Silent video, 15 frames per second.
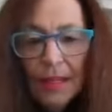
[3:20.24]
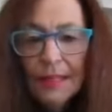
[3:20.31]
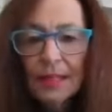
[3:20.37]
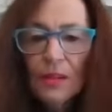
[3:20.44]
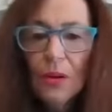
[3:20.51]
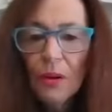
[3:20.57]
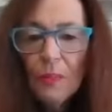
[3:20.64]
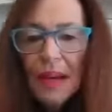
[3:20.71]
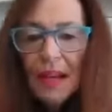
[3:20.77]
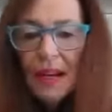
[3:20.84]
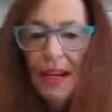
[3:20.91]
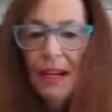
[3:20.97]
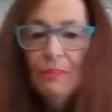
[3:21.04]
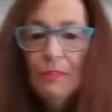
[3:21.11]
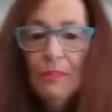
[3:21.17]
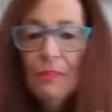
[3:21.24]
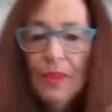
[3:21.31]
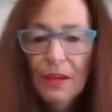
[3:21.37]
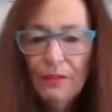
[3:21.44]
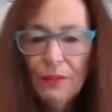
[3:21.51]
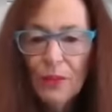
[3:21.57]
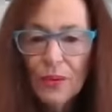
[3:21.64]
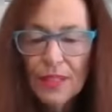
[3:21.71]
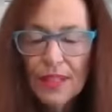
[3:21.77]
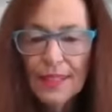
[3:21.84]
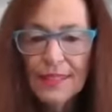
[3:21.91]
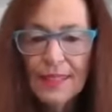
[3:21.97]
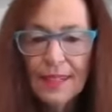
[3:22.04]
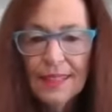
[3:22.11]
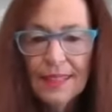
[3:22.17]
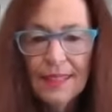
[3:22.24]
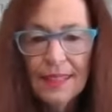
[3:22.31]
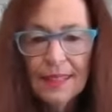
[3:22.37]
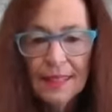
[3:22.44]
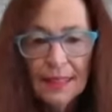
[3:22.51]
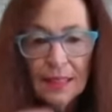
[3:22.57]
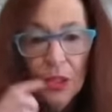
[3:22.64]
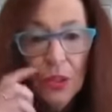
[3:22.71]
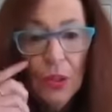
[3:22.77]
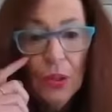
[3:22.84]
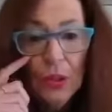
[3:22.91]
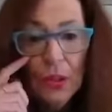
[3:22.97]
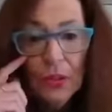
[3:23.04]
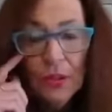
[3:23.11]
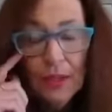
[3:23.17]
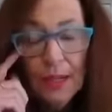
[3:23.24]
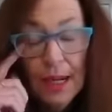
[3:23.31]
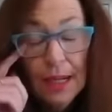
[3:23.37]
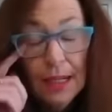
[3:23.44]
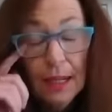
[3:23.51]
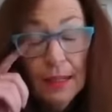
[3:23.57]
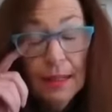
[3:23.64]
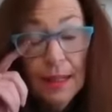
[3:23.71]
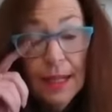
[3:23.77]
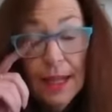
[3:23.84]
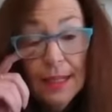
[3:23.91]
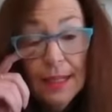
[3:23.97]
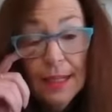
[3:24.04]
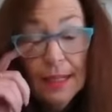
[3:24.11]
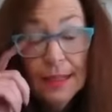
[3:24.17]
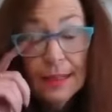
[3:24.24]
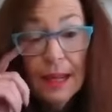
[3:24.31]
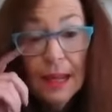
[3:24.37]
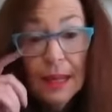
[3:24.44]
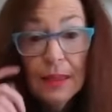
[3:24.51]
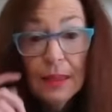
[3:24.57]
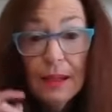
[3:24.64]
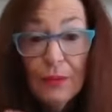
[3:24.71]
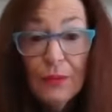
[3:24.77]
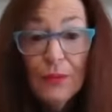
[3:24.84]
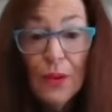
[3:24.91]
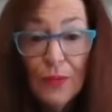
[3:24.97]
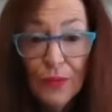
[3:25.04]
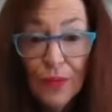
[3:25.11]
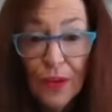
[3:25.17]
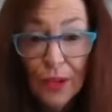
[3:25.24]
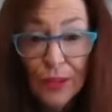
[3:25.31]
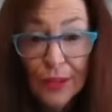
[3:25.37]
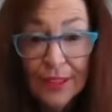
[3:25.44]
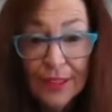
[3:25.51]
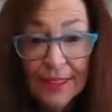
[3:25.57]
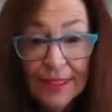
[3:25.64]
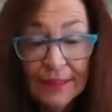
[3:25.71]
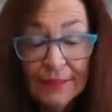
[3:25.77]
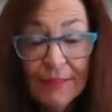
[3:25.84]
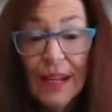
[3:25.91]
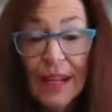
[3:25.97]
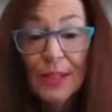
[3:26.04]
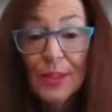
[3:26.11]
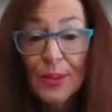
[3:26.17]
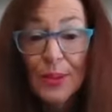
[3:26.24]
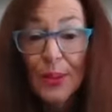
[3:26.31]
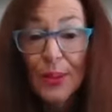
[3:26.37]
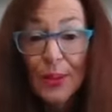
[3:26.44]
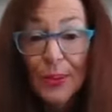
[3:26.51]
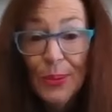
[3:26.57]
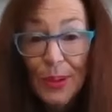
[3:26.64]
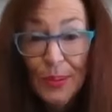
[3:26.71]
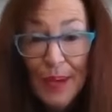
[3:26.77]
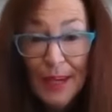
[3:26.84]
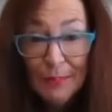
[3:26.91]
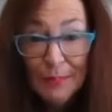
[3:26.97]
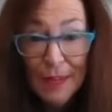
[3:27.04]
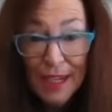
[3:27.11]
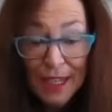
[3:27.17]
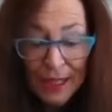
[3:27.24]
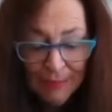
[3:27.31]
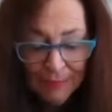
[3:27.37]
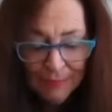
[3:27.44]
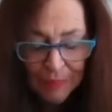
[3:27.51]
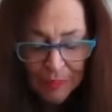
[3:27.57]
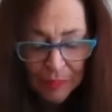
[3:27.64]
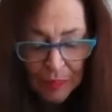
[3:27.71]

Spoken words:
It's not about him, therefore it doesn't exist. You know, the Yeti is nothing if not focused, and it's all about me.